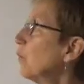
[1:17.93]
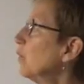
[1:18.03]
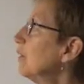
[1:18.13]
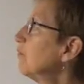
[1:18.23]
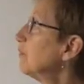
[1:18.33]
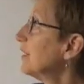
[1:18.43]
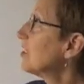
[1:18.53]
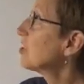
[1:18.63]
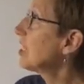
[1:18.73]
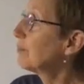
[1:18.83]
We
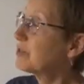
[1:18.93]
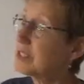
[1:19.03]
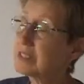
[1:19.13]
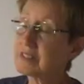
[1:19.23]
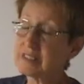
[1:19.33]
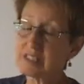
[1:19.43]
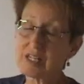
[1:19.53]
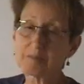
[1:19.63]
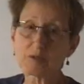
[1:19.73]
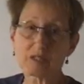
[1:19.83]
finished chapter 6 and
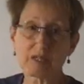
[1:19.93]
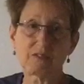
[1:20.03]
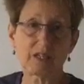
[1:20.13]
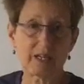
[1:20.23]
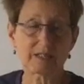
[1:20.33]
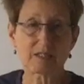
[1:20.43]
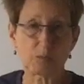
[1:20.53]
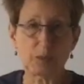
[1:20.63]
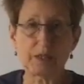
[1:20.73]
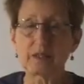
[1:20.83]
chapter 7 last
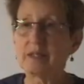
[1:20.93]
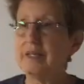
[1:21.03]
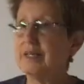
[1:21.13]
week,